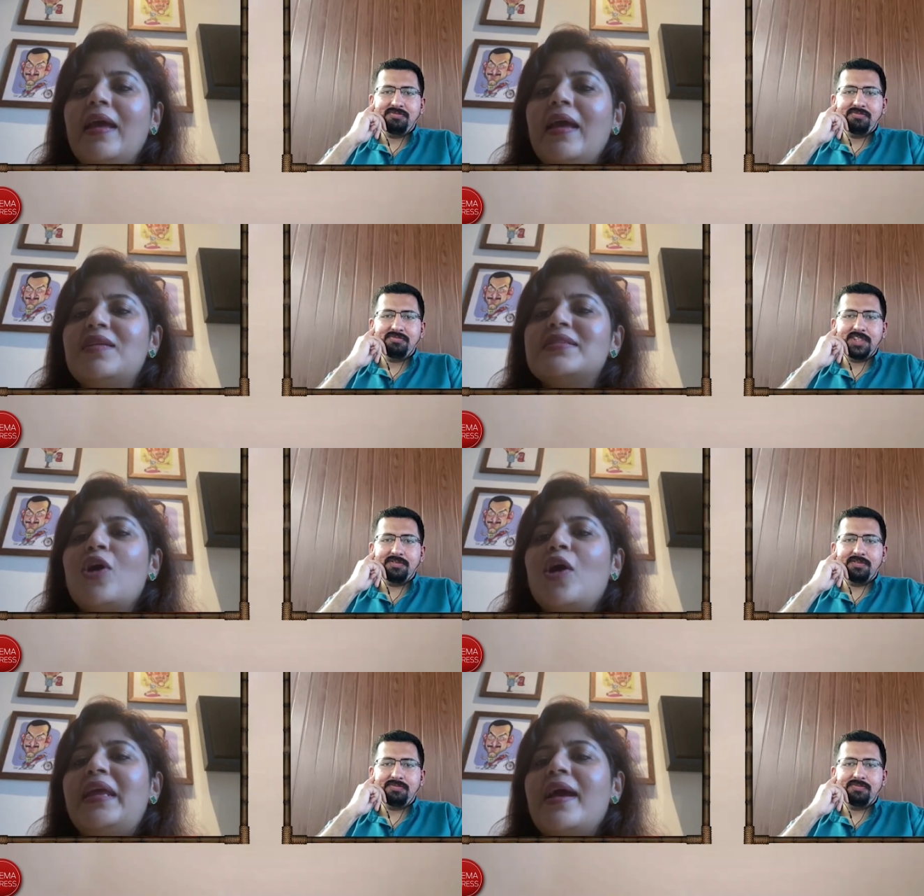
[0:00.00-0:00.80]
Speaker 1: Cinema
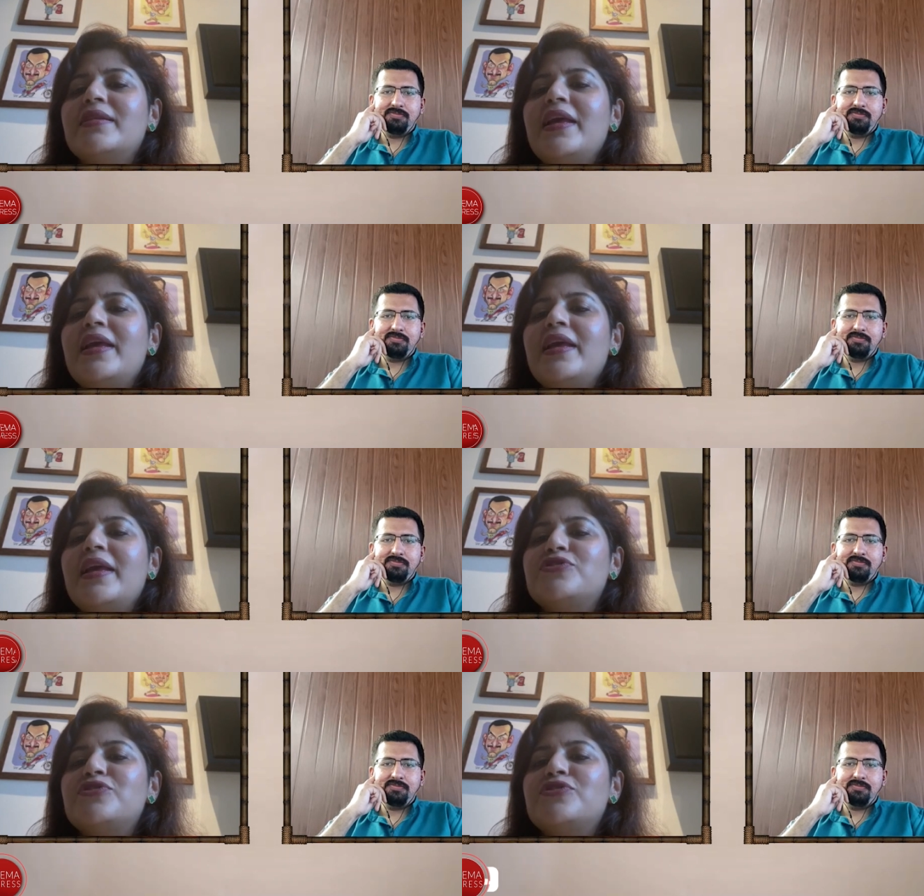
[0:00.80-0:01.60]
is not made in
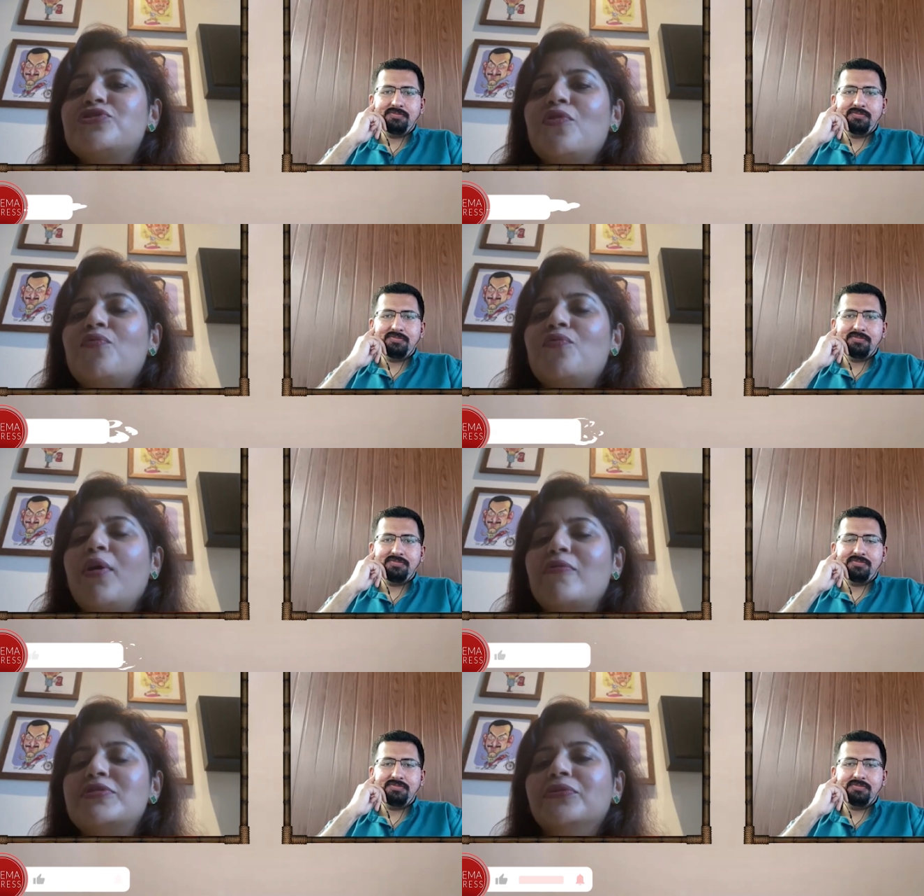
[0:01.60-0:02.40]
isolation of what's
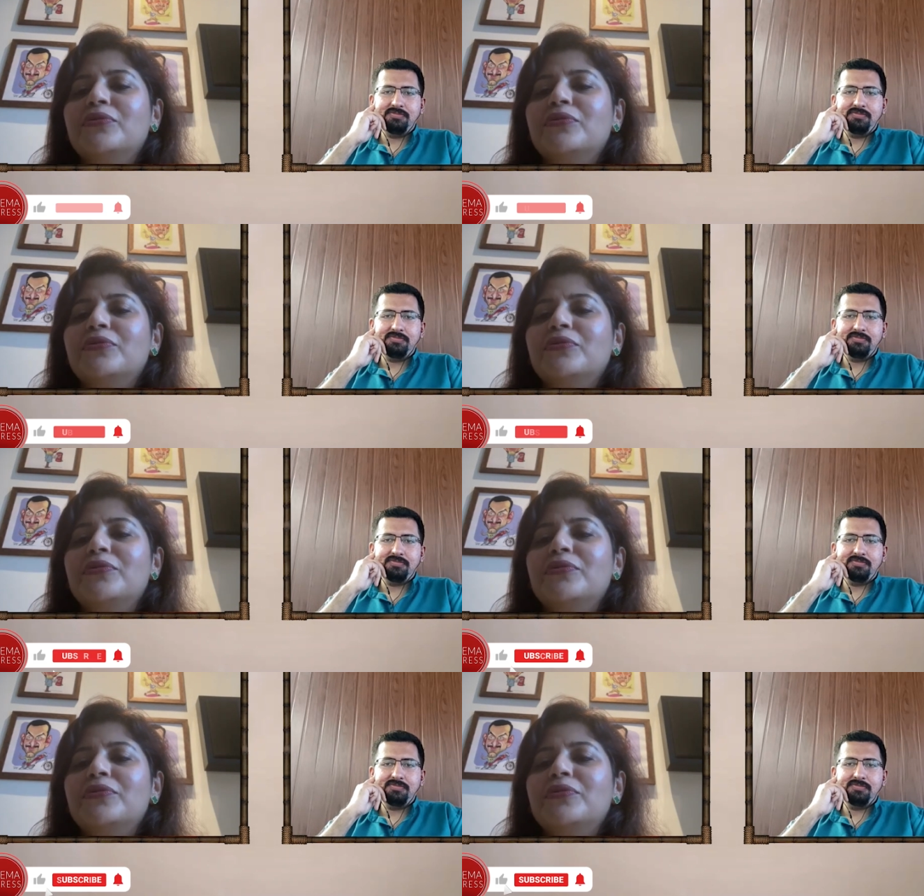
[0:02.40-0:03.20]
going on around
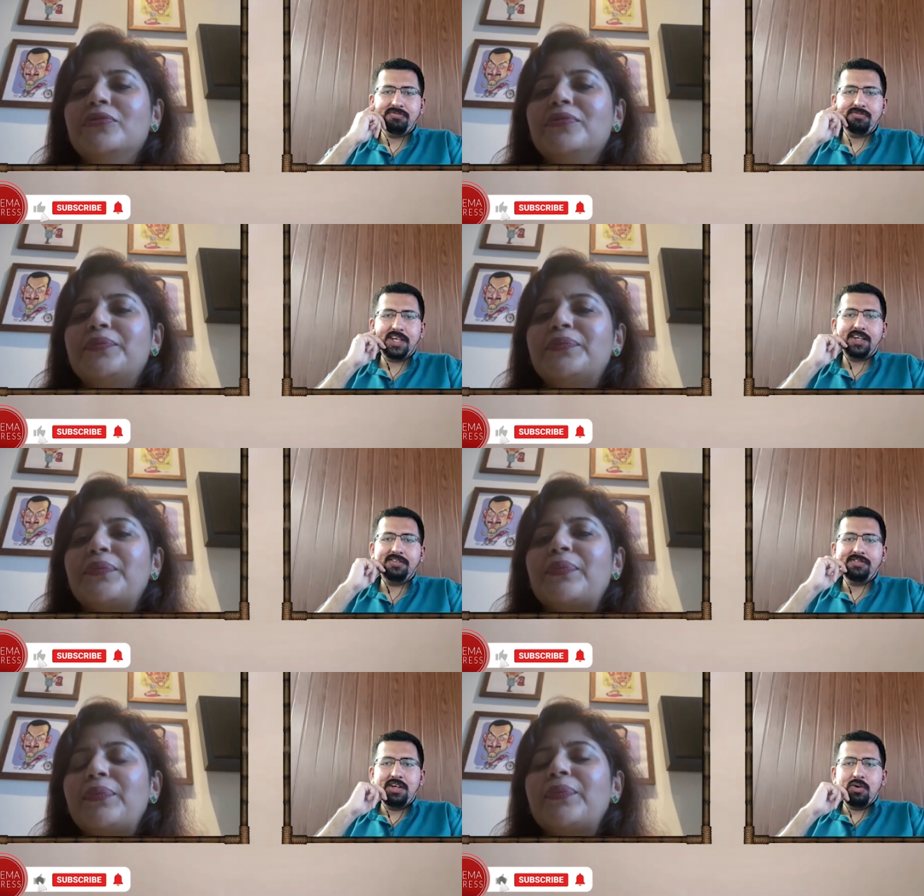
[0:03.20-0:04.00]
you. Yeah,
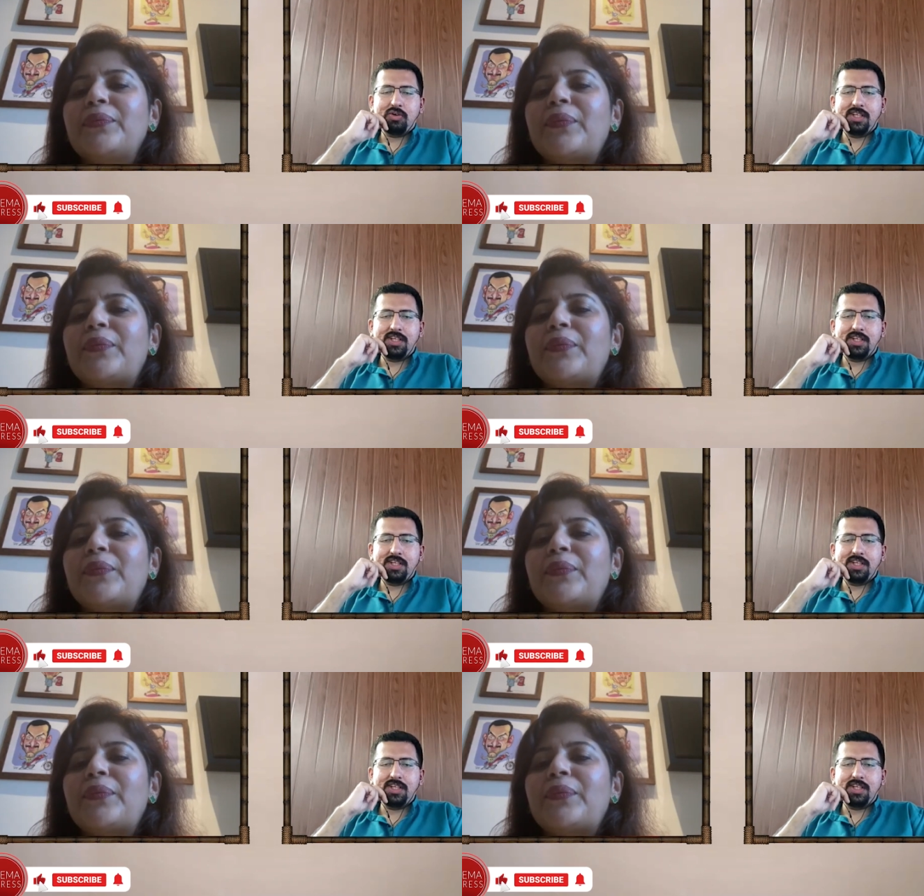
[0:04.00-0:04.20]
yeah.